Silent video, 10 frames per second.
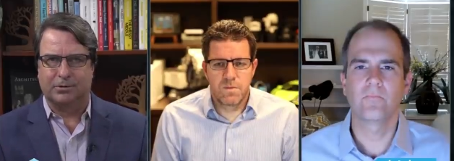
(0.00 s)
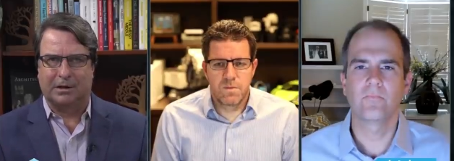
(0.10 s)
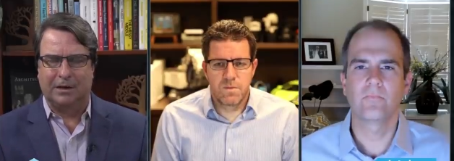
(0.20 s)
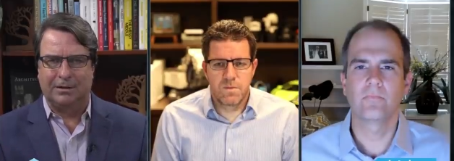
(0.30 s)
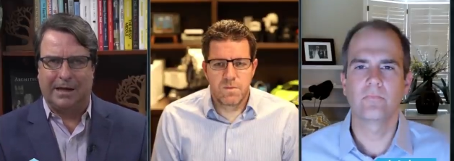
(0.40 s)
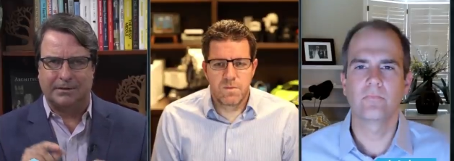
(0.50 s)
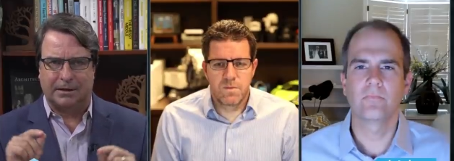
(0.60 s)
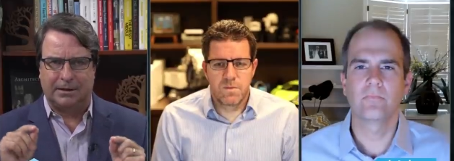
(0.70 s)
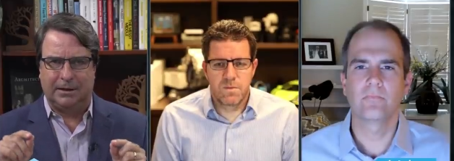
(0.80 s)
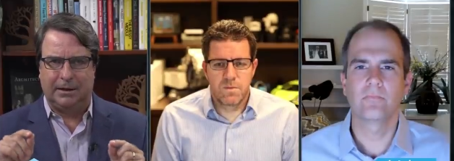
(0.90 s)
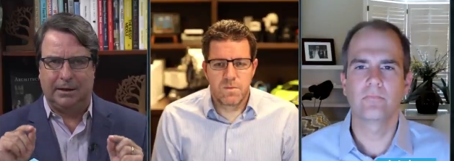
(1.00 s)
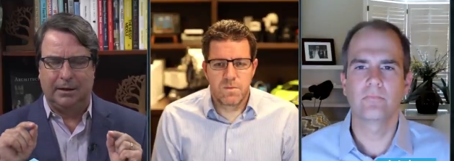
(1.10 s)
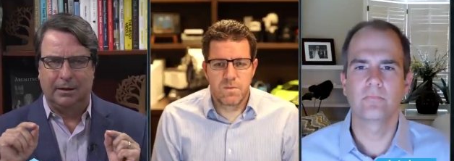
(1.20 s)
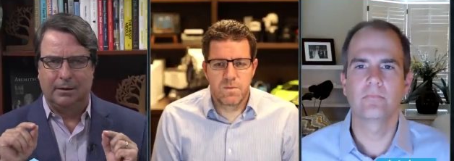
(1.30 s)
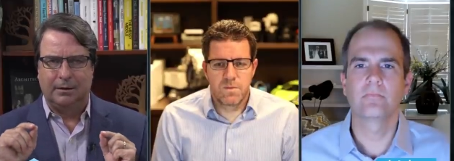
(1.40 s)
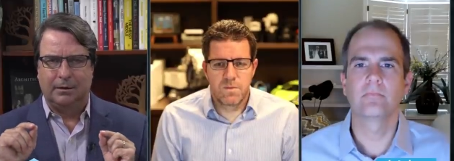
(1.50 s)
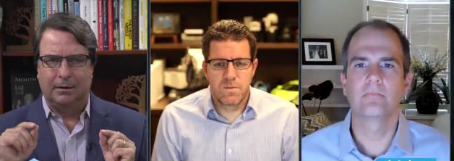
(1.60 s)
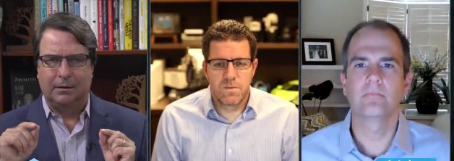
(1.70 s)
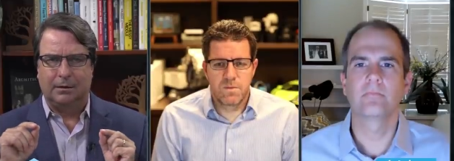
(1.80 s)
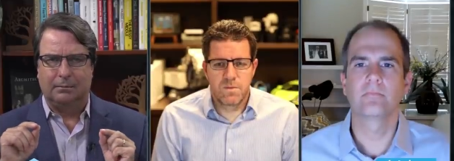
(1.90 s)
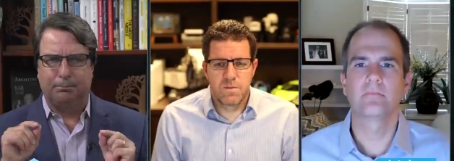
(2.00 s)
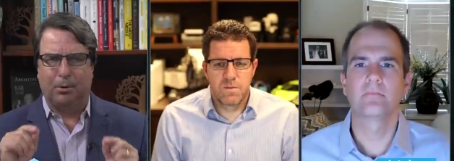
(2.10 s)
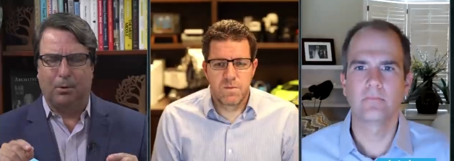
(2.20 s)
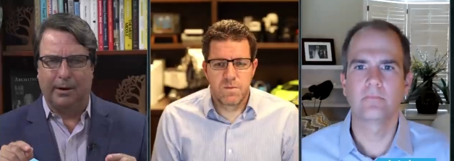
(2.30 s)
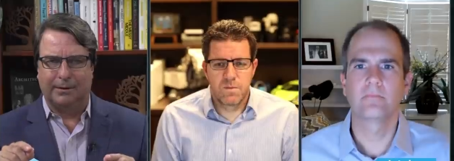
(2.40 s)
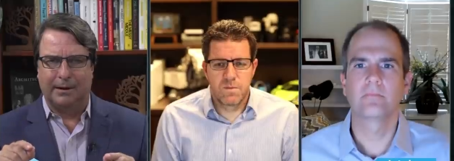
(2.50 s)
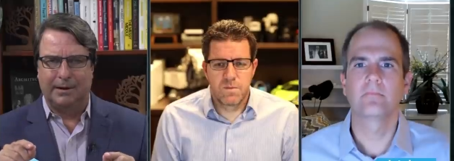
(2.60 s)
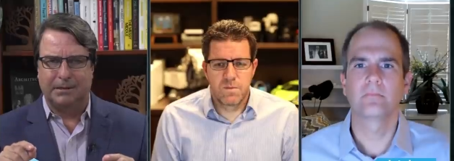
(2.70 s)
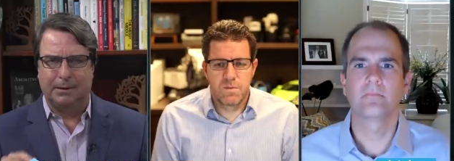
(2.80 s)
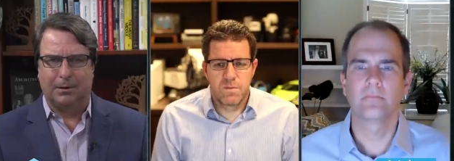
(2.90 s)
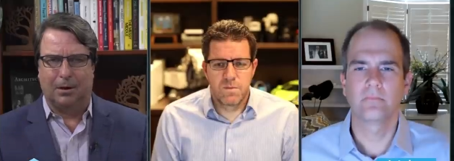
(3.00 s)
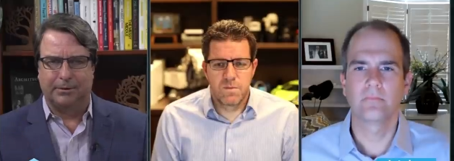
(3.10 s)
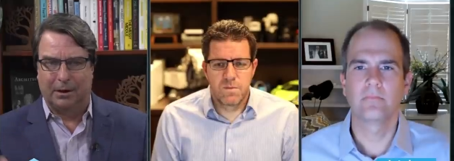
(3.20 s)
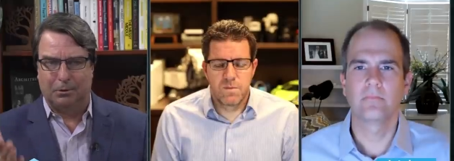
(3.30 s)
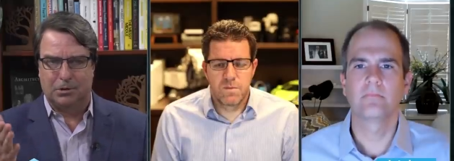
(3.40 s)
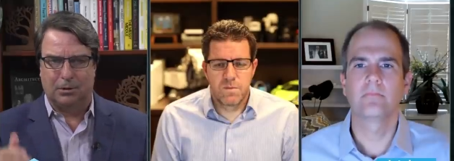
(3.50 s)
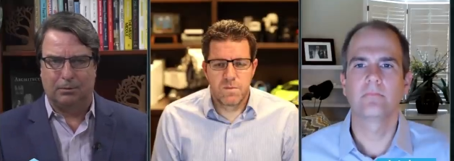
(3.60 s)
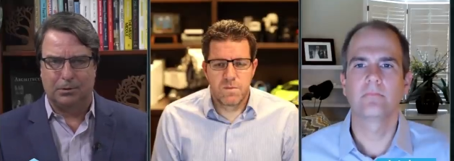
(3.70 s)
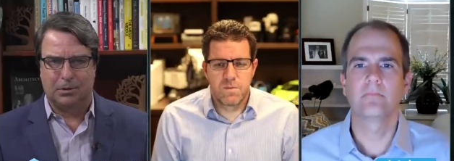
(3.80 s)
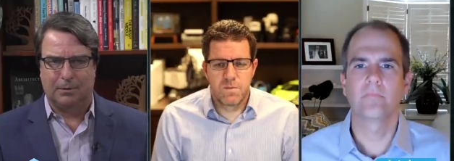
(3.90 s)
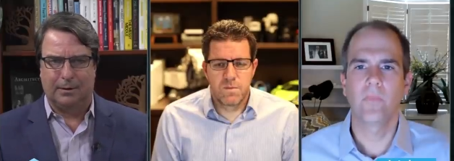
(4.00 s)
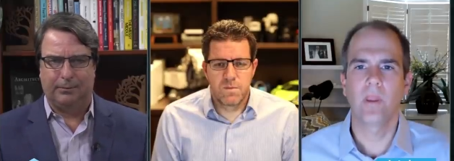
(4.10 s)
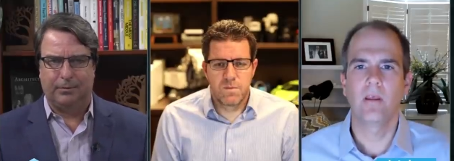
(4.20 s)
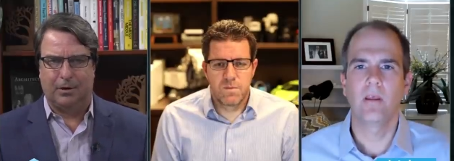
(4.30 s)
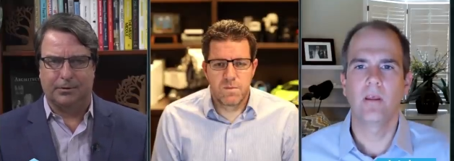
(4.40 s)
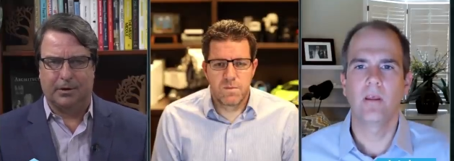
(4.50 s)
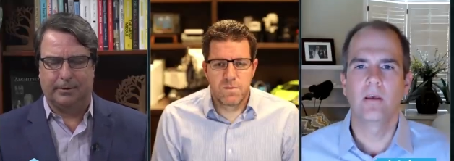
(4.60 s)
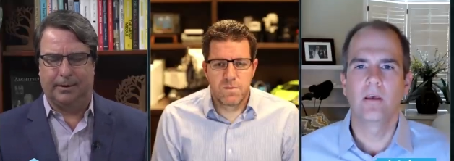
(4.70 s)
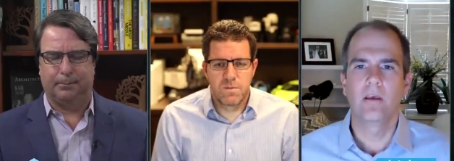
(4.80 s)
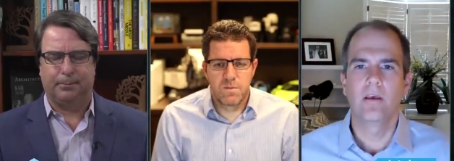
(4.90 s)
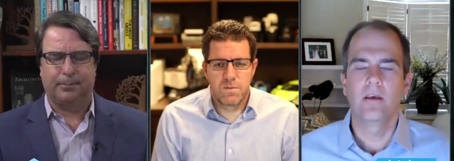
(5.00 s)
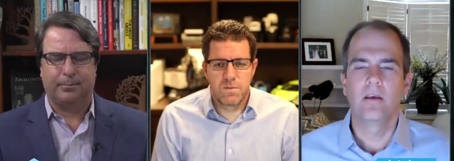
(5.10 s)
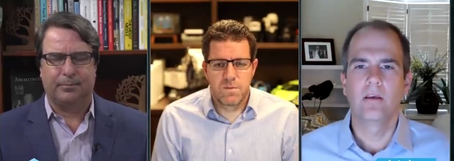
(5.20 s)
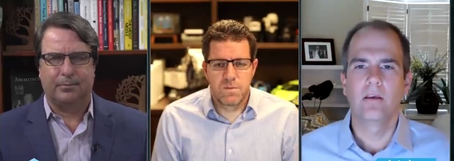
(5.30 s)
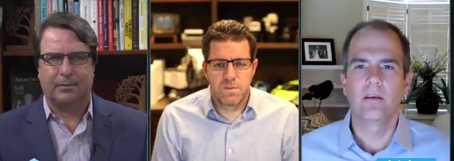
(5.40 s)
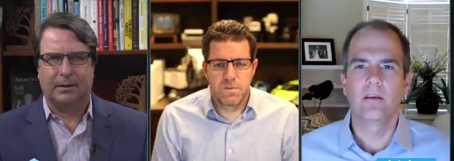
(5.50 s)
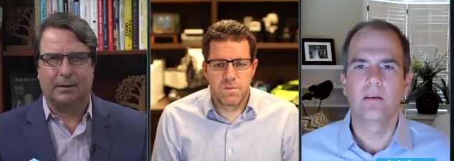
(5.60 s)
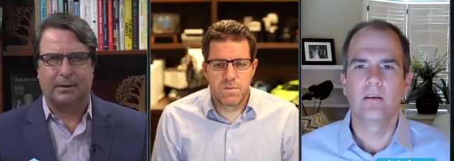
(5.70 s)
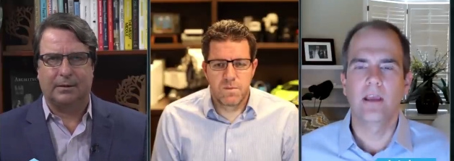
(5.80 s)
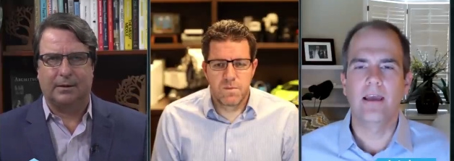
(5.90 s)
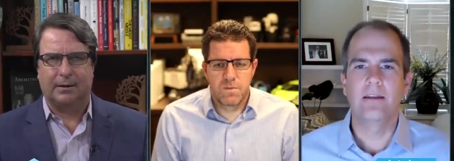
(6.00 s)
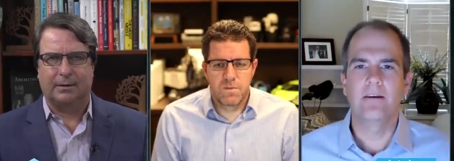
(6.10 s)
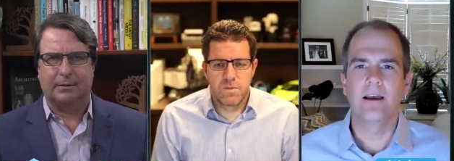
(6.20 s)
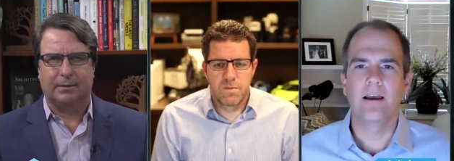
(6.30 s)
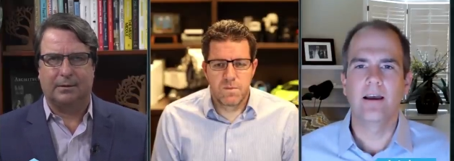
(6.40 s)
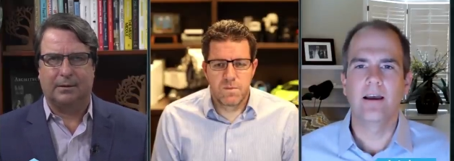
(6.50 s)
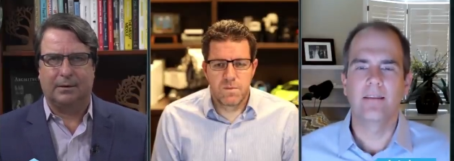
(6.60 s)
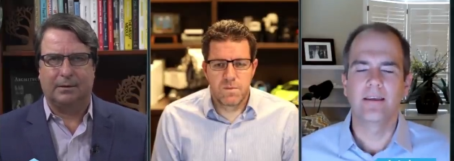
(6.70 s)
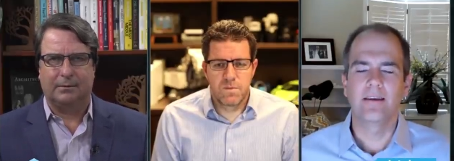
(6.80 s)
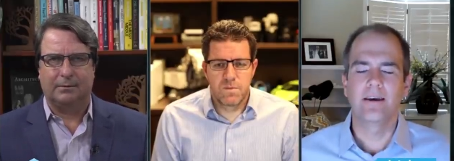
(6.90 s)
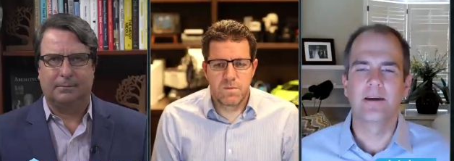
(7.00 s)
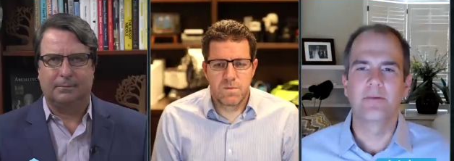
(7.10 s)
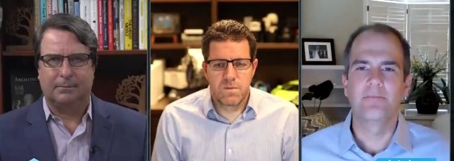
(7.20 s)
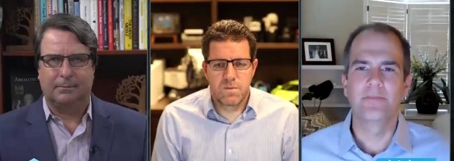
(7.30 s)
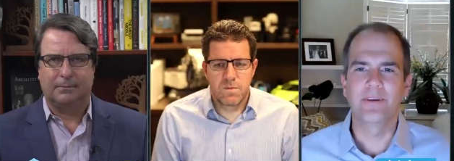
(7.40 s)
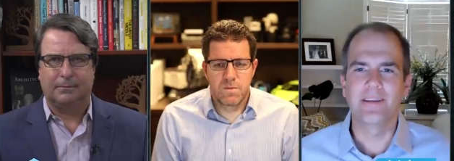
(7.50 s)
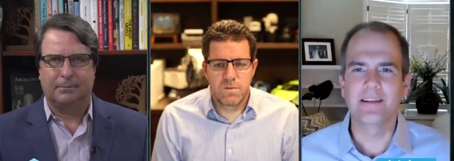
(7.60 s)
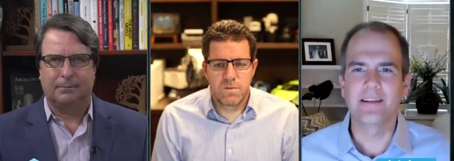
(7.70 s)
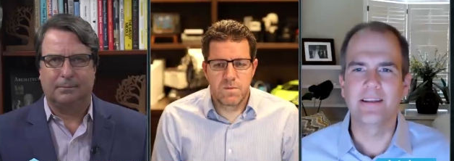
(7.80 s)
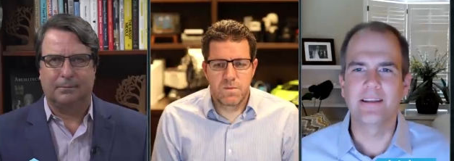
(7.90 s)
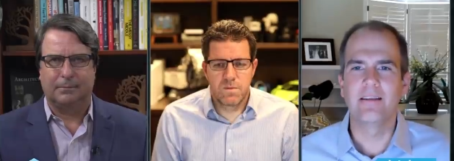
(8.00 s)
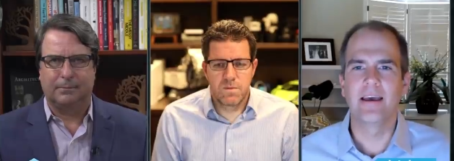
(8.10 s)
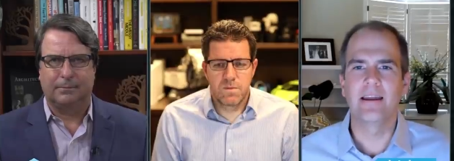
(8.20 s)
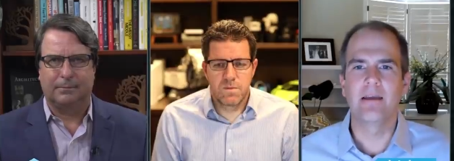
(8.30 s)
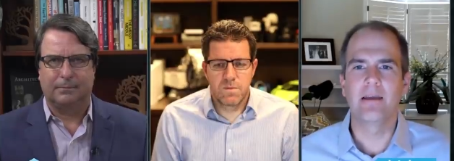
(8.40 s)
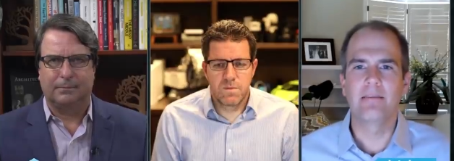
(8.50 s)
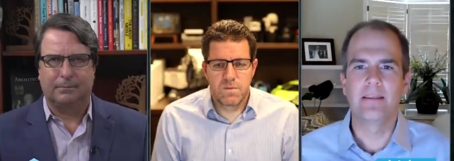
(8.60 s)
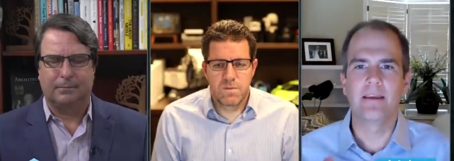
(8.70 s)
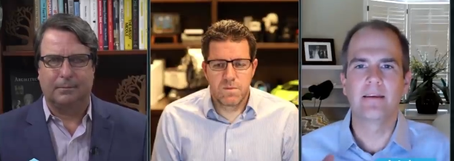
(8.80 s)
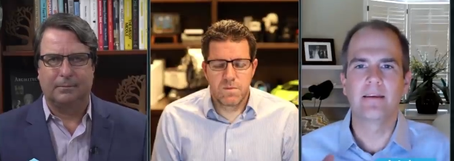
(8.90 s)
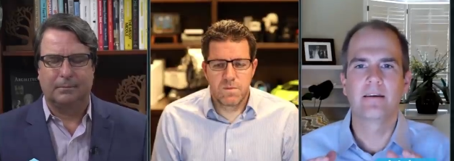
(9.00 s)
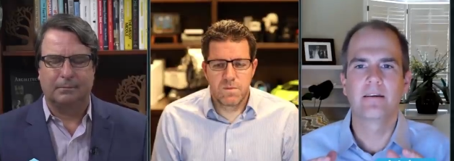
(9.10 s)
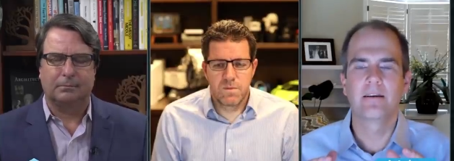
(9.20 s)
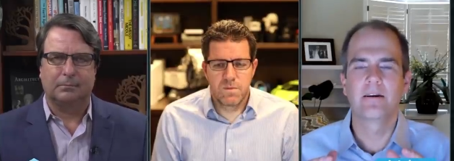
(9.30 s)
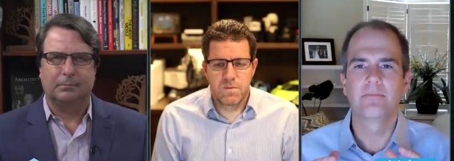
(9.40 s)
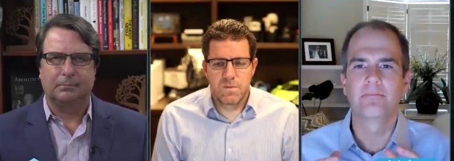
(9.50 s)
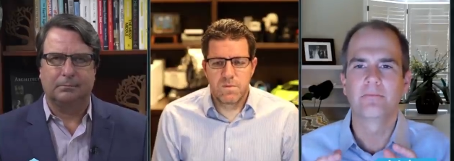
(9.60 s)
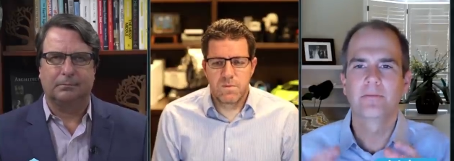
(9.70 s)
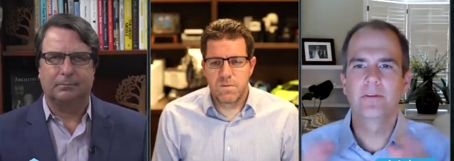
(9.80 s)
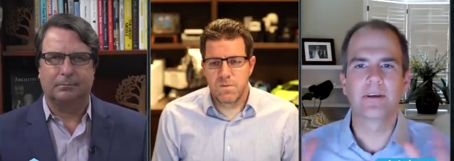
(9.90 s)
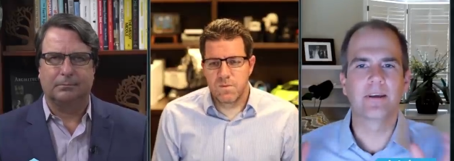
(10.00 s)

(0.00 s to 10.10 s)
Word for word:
Speaker 1: So I think that's a key point that needs to be called that. What's your, what's your thoughts on that?
Speaker 2: Yeah, no, I, I think um, you hit the nail on the head. I, and I think, you know, look,